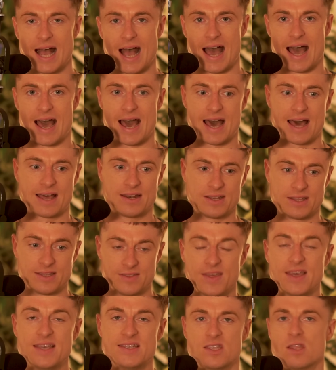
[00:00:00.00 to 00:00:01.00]
And
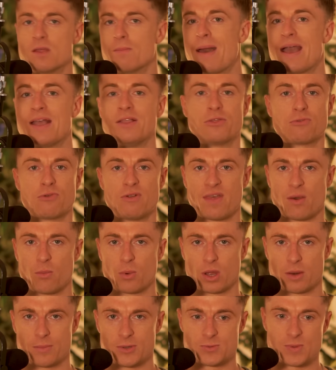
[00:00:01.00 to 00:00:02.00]
these are the main three that we're
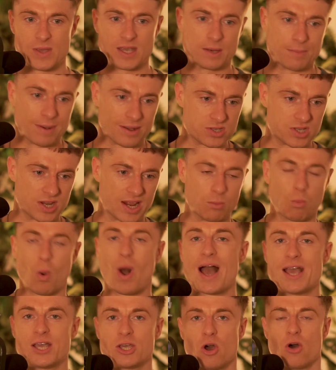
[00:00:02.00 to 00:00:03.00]
going to be speaking about today.
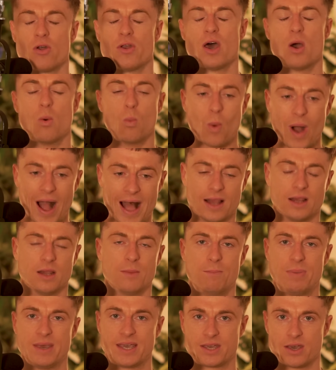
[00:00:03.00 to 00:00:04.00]
Why, Connor?
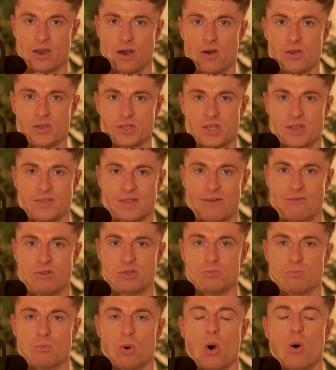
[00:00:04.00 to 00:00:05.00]
Well, because there
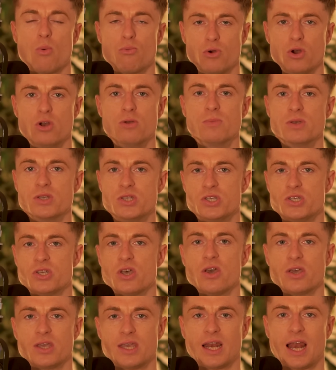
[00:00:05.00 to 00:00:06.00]
is more rumours
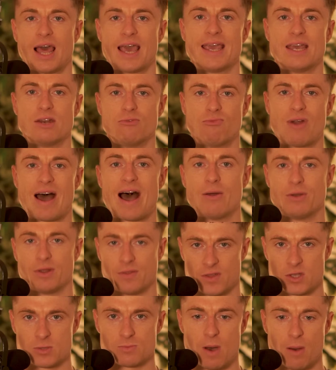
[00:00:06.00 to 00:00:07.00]
circulating around
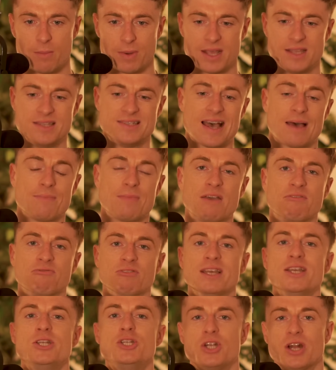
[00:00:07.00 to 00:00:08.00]
at this moment in time that if
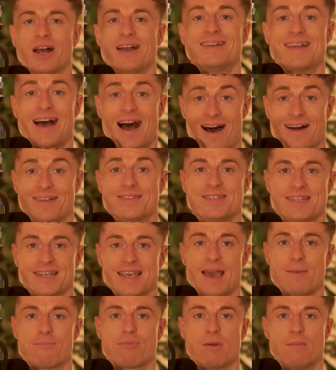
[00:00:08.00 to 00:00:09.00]
Leeds United aren't to
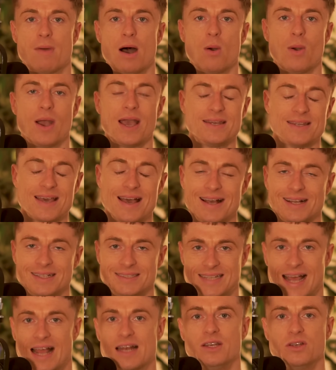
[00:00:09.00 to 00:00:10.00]
get promoted,
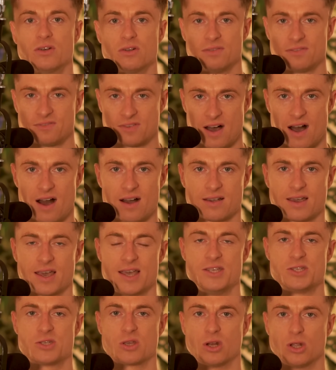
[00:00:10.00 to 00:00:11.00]
Daniel Farker
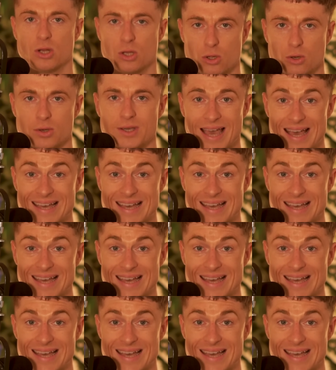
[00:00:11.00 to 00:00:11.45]
is going to look